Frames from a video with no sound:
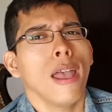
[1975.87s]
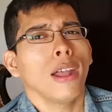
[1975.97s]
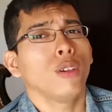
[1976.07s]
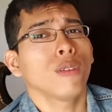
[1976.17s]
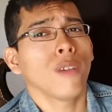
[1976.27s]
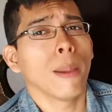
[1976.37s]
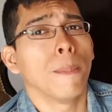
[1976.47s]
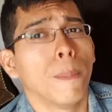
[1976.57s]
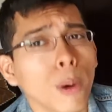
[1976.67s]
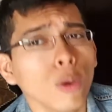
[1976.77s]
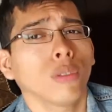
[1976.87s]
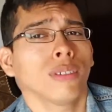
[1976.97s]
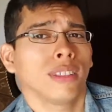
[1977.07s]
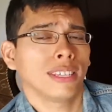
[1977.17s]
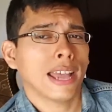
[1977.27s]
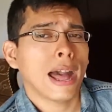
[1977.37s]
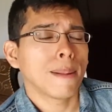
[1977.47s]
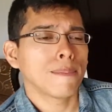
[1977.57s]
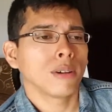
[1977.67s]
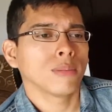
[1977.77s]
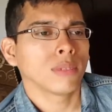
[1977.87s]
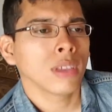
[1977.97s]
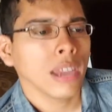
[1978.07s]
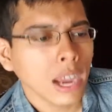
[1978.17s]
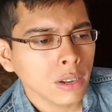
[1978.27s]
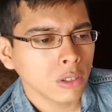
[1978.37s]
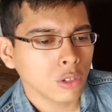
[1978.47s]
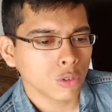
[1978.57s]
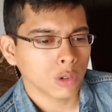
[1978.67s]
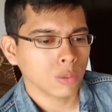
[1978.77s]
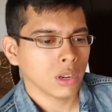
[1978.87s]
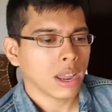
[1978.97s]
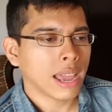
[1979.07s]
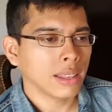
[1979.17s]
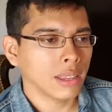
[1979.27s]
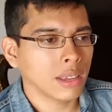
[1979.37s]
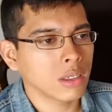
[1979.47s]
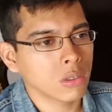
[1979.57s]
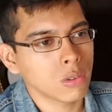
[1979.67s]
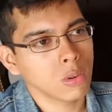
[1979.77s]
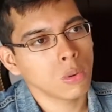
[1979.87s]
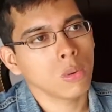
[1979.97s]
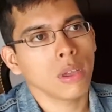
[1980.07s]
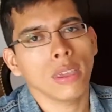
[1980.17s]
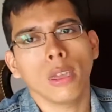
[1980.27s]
you can find both of these albums in the description. I link to,